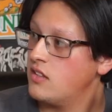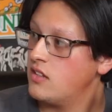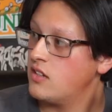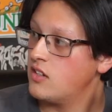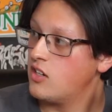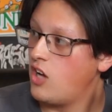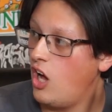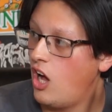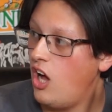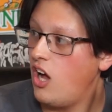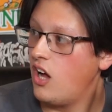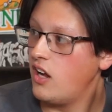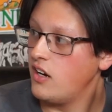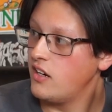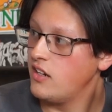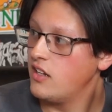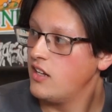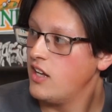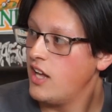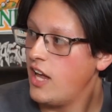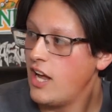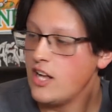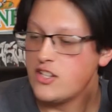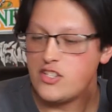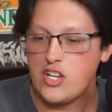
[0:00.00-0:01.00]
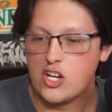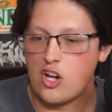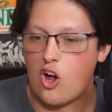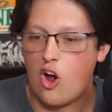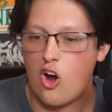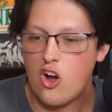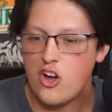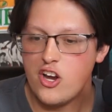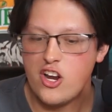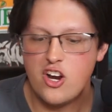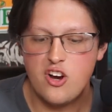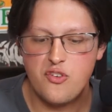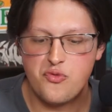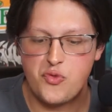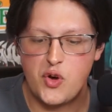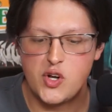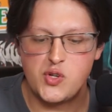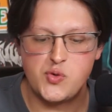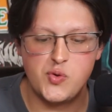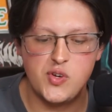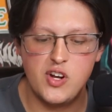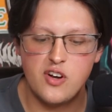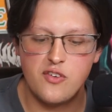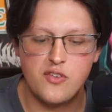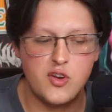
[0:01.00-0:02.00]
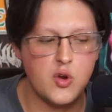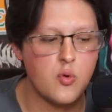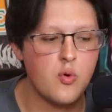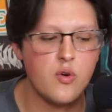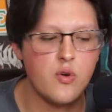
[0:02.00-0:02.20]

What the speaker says: Gone. It's like our year, freshman year, you were